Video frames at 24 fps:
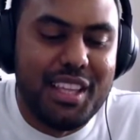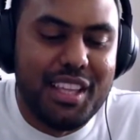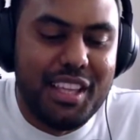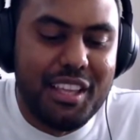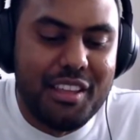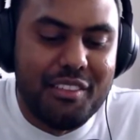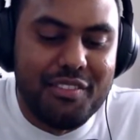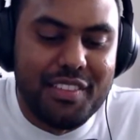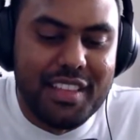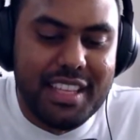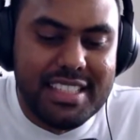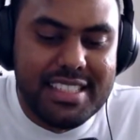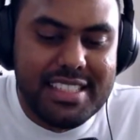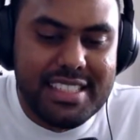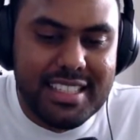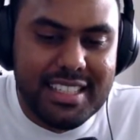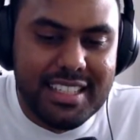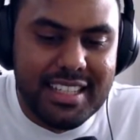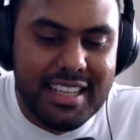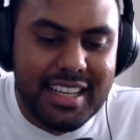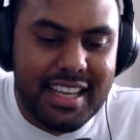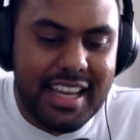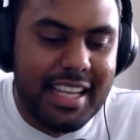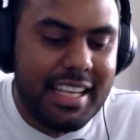there's
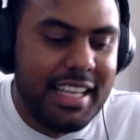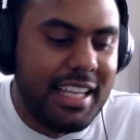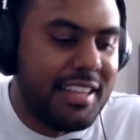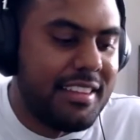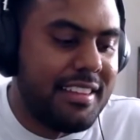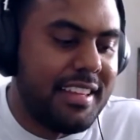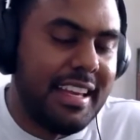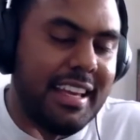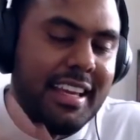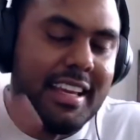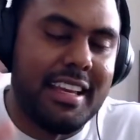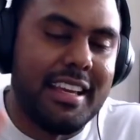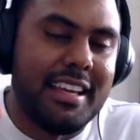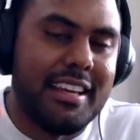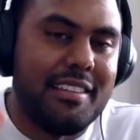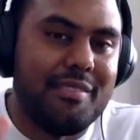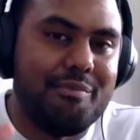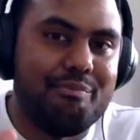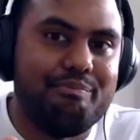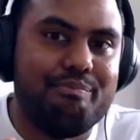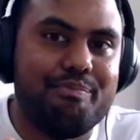anything